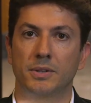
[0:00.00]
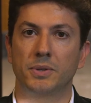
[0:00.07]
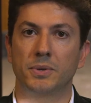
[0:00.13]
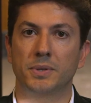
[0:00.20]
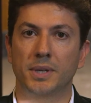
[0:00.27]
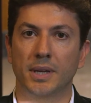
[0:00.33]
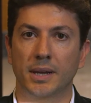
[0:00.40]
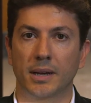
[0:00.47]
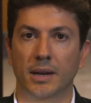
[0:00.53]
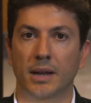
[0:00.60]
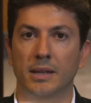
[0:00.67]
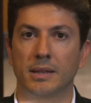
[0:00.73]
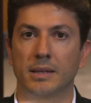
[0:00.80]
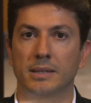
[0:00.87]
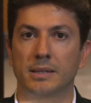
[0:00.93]
reducing,
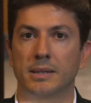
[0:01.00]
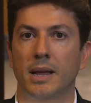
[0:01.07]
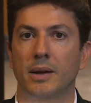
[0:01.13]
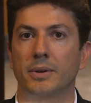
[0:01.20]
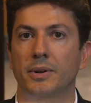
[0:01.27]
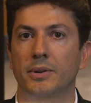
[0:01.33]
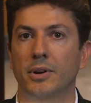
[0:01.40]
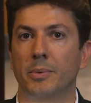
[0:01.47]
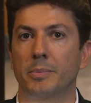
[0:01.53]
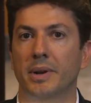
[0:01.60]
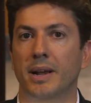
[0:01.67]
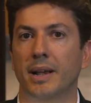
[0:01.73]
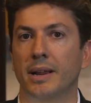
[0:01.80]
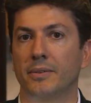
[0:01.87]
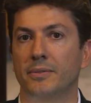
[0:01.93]
it is now
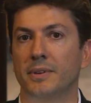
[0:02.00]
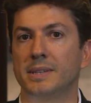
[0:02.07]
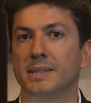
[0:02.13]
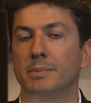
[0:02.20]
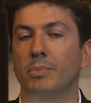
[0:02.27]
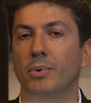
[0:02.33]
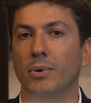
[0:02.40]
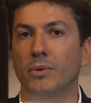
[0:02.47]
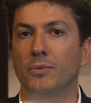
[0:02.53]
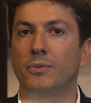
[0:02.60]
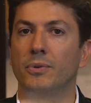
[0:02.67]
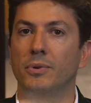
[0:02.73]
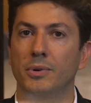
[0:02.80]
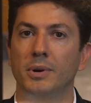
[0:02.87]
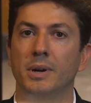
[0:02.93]
economically feasible
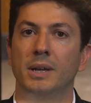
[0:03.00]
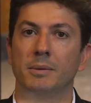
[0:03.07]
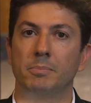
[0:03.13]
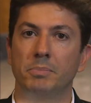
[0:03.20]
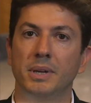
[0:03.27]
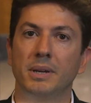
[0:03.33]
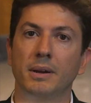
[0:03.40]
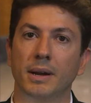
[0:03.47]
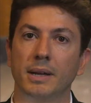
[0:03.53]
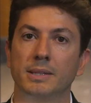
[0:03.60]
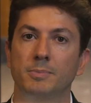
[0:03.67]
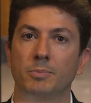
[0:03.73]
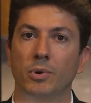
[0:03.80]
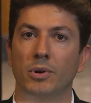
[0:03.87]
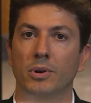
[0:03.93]
for big and
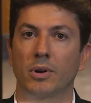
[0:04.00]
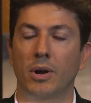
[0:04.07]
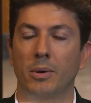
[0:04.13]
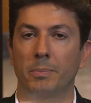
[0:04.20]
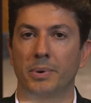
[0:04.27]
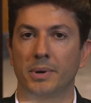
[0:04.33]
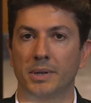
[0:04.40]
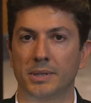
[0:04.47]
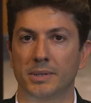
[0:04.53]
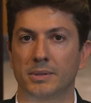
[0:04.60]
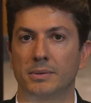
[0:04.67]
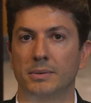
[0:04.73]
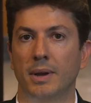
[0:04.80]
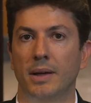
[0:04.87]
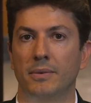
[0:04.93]
smaller companies
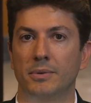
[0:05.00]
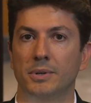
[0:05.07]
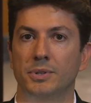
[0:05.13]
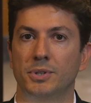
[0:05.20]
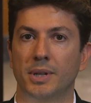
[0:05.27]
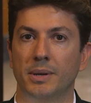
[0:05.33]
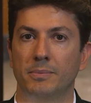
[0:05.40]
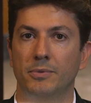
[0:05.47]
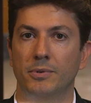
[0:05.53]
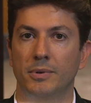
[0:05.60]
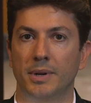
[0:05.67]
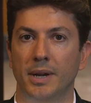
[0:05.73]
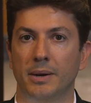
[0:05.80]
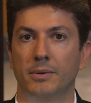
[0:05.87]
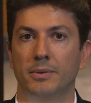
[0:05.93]
to leverage them for
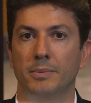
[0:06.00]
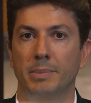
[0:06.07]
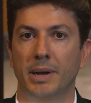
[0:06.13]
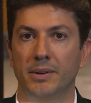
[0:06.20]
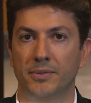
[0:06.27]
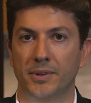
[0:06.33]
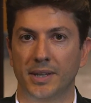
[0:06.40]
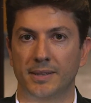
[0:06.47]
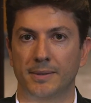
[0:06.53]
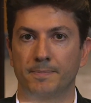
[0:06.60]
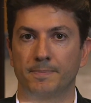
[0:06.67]
their own benefit.